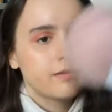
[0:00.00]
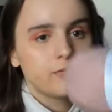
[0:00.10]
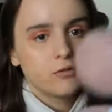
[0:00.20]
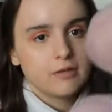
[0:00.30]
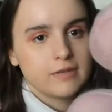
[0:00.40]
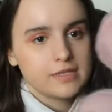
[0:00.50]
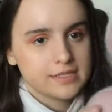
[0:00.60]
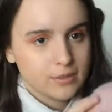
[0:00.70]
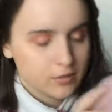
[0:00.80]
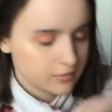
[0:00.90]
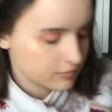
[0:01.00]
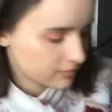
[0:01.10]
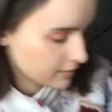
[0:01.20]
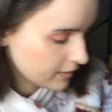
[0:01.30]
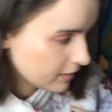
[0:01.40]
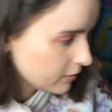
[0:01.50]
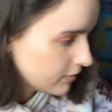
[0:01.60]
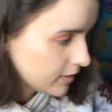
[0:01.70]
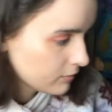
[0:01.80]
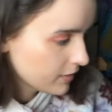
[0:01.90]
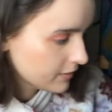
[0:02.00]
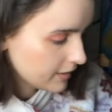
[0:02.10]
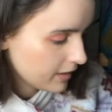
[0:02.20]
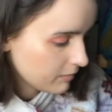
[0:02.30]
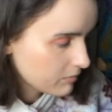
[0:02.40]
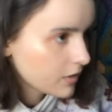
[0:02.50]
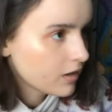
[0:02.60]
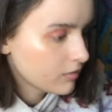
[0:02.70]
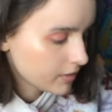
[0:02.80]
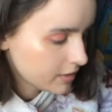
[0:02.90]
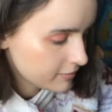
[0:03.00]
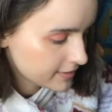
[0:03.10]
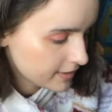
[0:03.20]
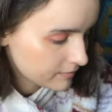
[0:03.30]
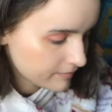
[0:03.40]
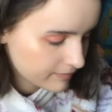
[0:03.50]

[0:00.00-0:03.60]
4 of these total, including the one that I'm already using.